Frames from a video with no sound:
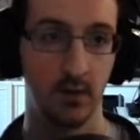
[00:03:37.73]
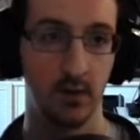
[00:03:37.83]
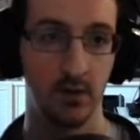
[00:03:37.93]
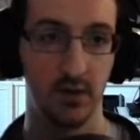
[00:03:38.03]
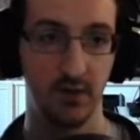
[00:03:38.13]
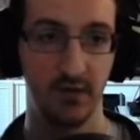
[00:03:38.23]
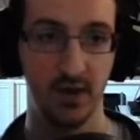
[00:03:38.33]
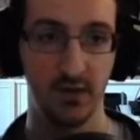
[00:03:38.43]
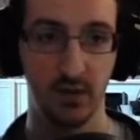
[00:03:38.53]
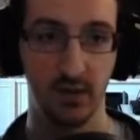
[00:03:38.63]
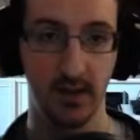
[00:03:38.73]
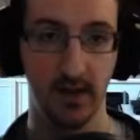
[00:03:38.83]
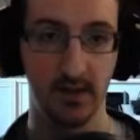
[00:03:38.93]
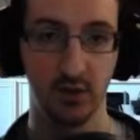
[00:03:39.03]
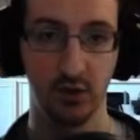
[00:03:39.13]
So the first one
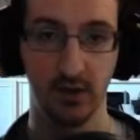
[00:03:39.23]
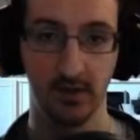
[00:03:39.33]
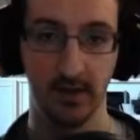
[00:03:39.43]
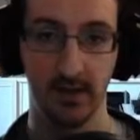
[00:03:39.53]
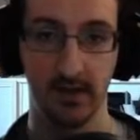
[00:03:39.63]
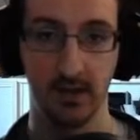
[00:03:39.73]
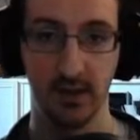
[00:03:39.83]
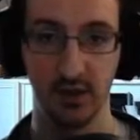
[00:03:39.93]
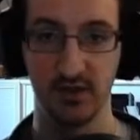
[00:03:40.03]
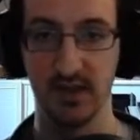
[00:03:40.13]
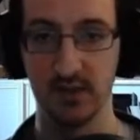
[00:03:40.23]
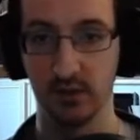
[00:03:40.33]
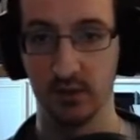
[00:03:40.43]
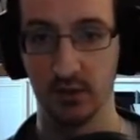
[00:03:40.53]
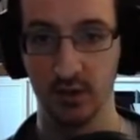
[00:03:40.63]
is Cutting Layer. It just says
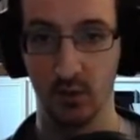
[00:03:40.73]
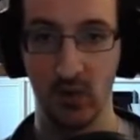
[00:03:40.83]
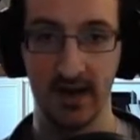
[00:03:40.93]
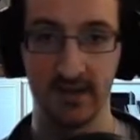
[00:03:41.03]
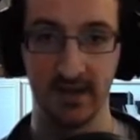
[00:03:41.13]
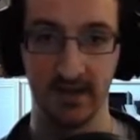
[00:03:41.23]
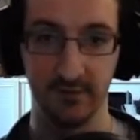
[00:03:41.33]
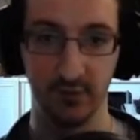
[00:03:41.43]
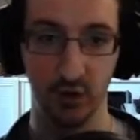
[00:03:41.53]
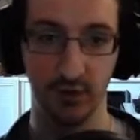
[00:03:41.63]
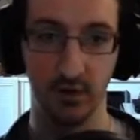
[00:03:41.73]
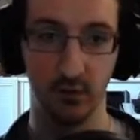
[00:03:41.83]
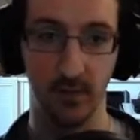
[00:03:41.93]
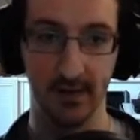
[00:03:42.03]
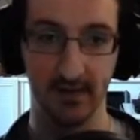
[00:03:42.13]
launch a wide attack in front of you
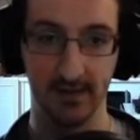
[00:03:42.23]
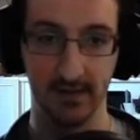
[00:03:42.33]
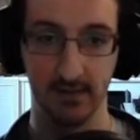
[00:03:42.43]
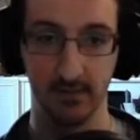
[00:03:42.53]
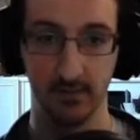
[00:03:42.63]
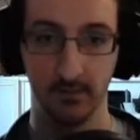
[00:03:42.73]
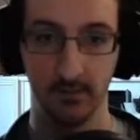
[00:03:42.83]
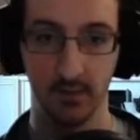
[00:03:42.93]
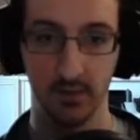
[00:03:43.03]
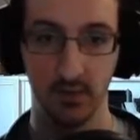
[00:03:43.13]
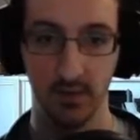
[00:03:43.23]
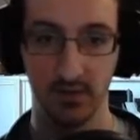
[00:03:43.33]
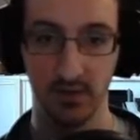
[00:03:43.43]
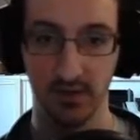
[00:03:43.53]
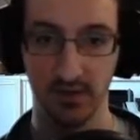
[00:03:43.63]
repeatedly. So what this
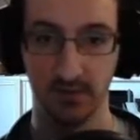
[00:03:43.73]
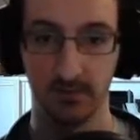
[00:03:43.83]
does,